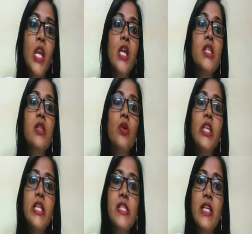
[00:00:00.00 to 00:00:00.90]
So
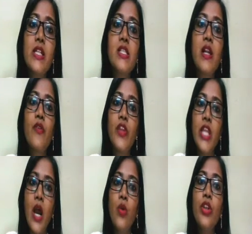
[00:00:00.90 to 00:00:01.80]
these cells are
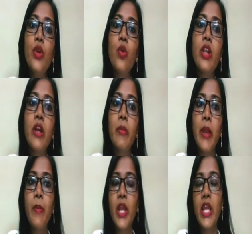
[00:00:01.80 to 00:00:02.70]
without nuclear
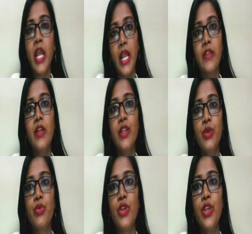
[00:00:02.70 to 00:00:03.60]
membrane and the
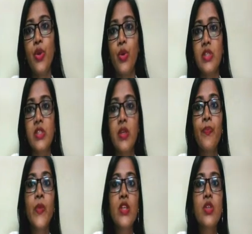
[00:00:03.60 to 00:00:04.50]
nucleolus.
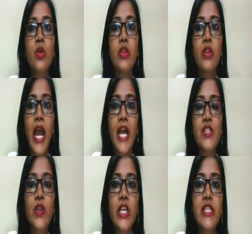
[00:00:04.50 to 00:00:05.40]
So as
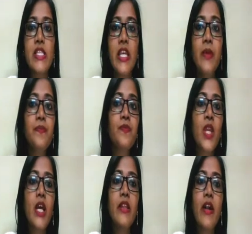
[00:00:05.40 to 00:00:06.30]
you can see,
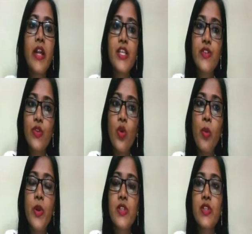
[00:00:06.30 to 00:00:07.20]
there is no
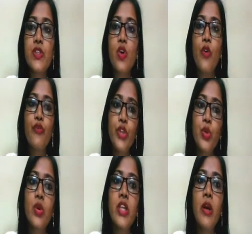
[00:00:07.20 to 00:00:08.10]
presence of
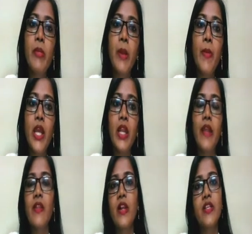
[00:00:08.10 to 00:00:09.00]
nuclear membrane
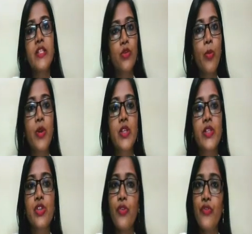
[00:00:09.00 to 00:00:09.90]
and there is no
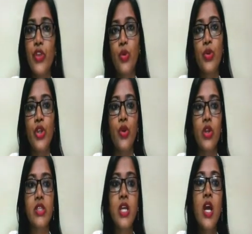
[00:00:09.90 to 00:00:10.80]
presence of
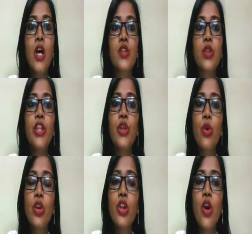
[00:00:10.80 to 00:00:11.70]
nucleolus. So the
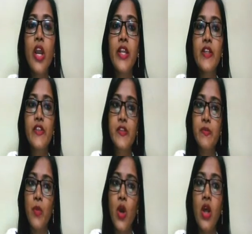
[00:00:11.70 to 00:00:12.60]
nucleoid is
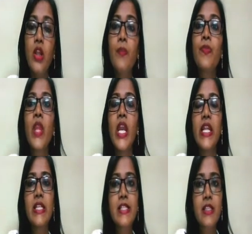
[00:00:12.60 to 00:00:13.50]
small,
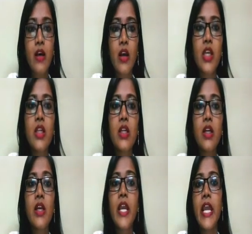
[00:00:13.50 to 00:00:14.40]
it is circular,
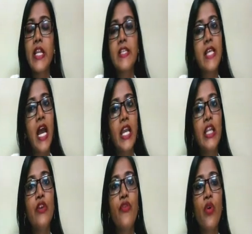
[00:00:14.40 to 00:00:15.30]
it is
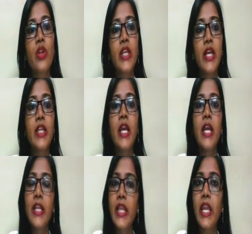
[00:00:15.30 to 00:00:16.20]
highly folded,
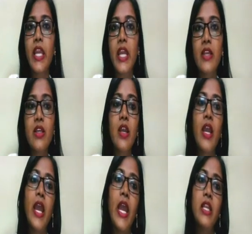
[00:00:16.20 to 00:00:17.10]
naked,
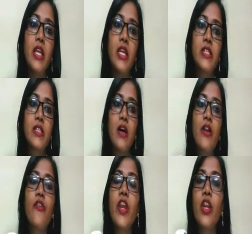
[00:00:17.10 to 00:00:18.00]
and it's a
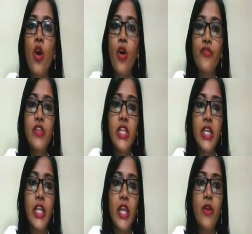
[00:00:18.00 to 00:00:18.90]
ring of
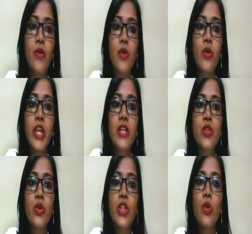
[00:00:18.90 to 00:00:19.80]
DNA. Okay,
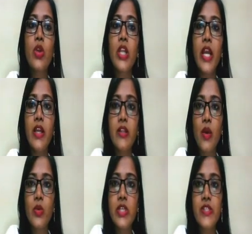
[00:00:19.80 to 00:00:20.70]
so nucleoid,
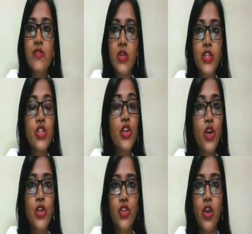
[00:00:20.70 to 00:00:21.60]
now this structure you
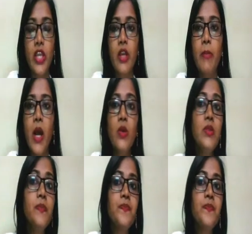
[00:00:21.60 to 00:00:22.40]
are talking about.